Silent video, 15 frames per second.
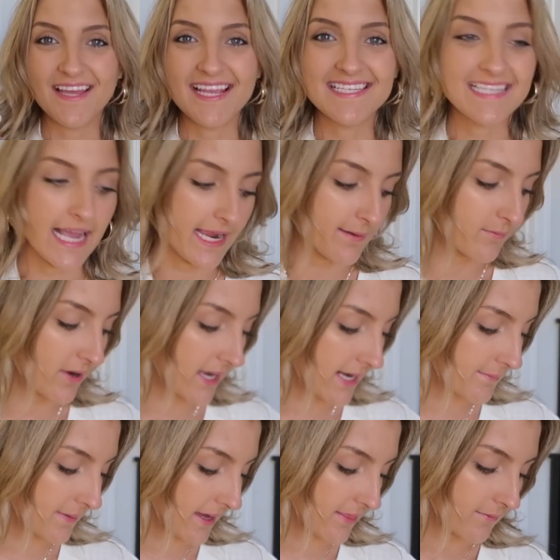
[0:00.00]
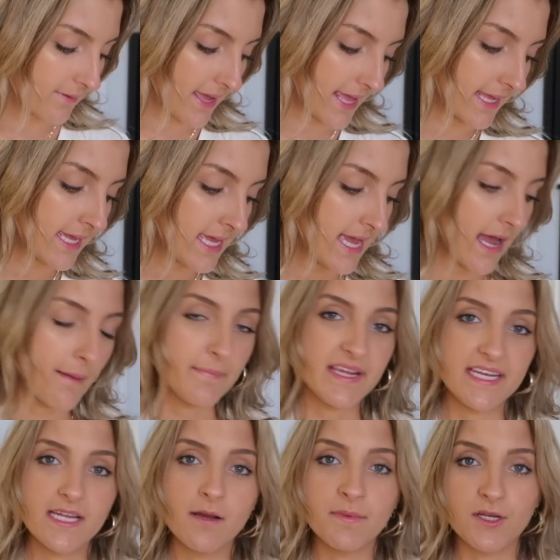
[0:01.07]
this. I am wearing, by the way, a
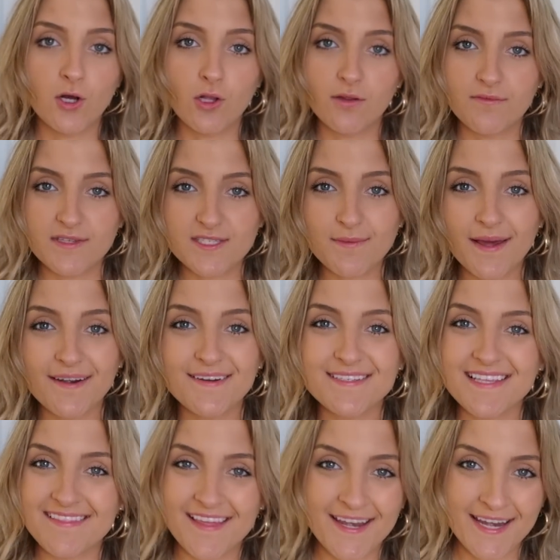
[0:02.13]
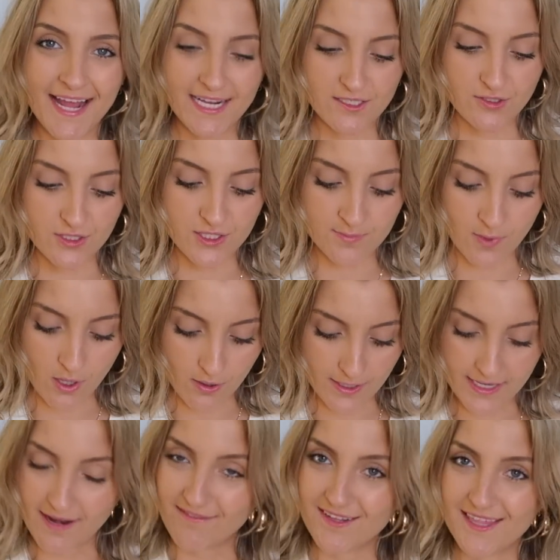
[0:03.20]
medium in all of the sweaters and then an extra small
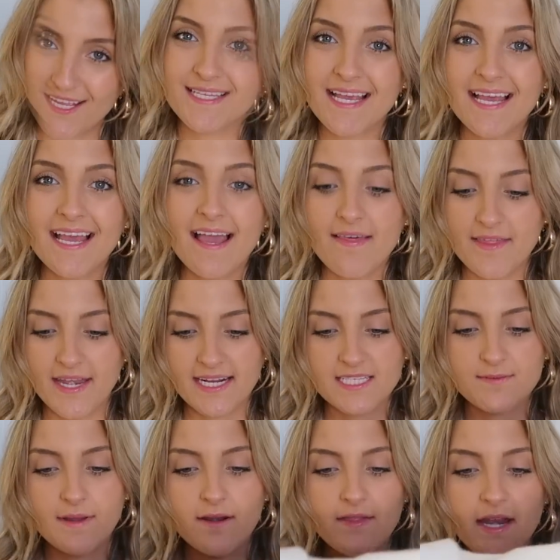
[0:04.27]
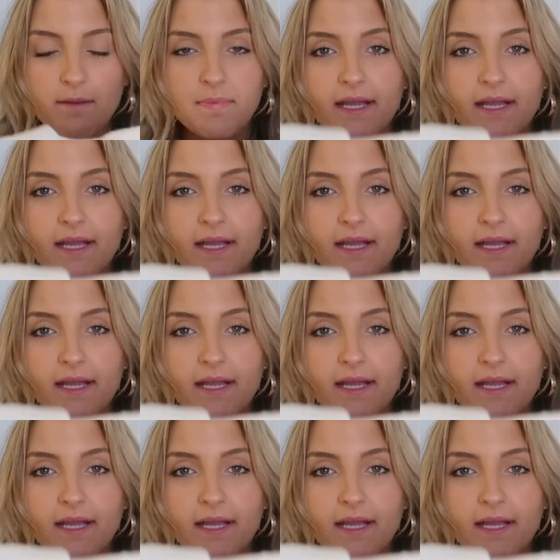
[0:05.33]
in everything else. The next sweater that I